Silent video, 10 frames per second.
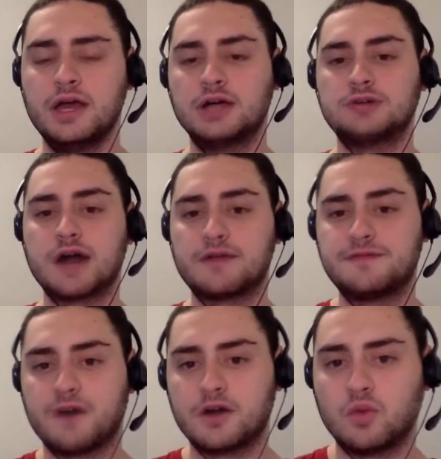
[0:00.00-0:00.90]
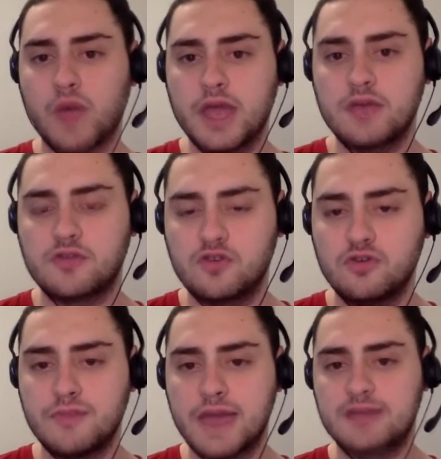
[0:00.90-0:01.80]
A lot of fun ways
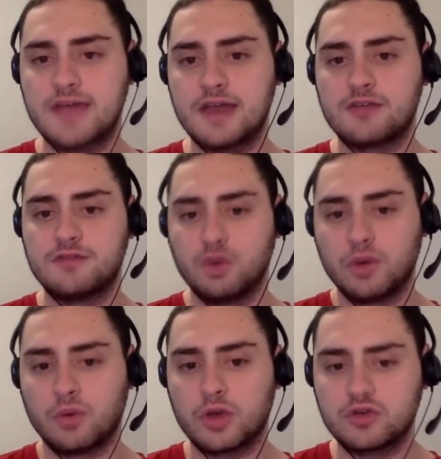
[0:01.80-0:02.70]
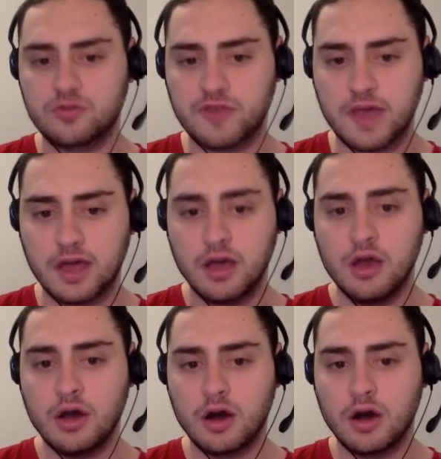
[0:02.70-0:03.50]
to make tennis viewing more interesting.